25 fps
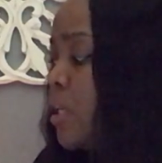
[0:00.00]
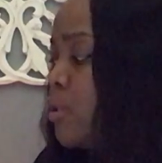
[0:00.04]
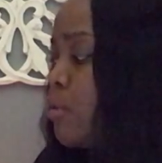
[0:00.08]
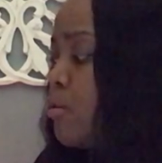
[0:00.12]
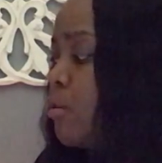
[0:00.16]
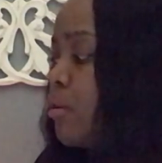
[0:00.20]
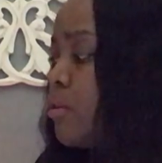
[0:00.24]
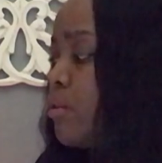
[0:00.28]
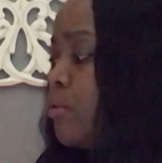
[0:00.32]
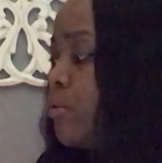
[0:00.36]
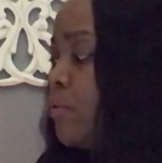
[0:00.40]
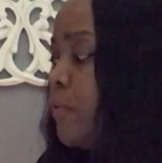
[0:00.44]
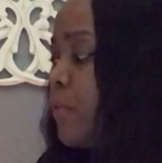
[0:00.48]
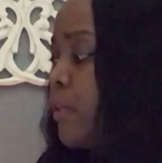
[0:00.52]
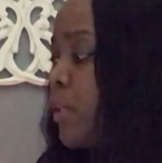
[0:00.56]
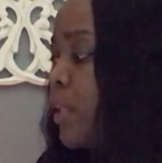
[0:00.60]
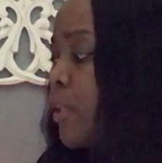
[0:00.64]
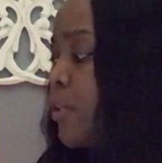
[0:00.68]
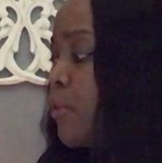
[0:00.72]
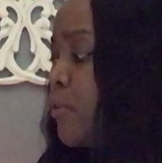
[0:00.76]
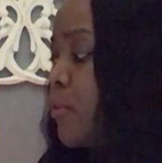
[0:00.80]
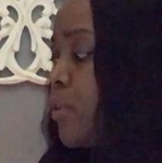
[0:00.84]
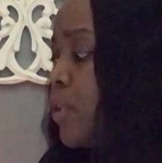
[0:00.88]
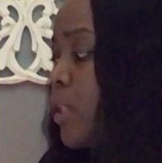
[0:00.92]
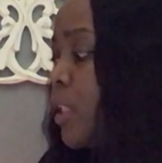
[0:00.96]
So I do feel
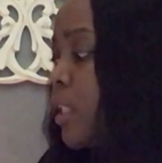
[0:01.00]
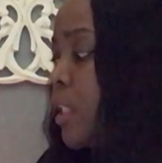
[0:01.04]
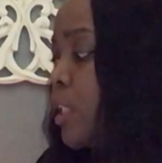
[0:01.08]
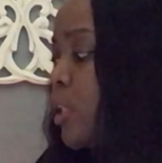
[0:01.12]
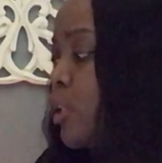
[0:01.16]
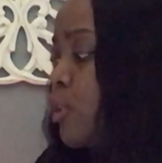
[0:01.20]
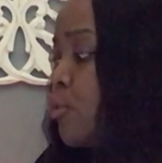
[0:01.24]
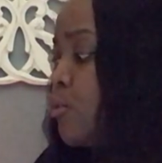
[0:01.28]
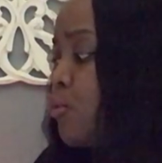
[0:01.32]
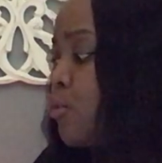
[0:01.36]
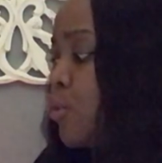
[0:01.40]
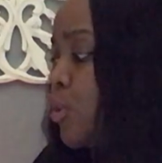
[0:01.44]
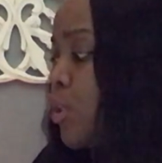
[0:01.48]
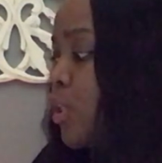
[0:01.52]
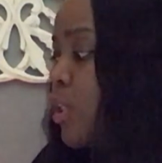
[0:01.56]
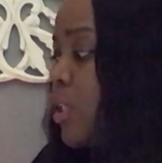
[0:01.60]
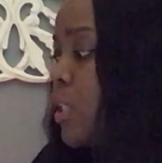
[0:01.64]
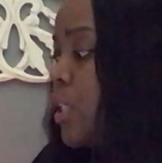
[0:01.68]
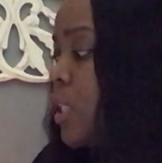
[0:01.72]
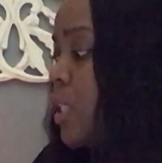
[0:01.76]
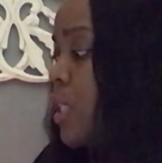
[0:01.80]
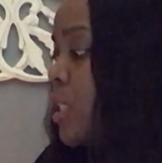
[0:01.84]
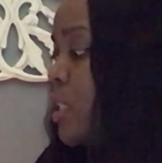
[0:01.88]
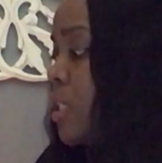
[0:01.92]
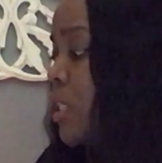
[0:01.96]
like you're going to get your
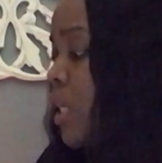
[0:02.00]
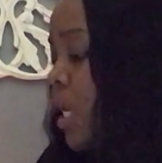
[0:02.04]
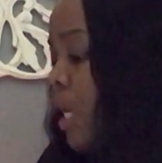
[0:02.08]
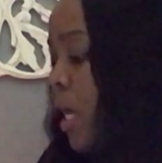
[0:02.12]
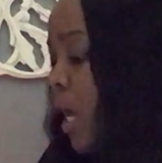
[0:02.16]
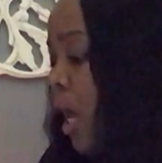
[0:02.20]
justice.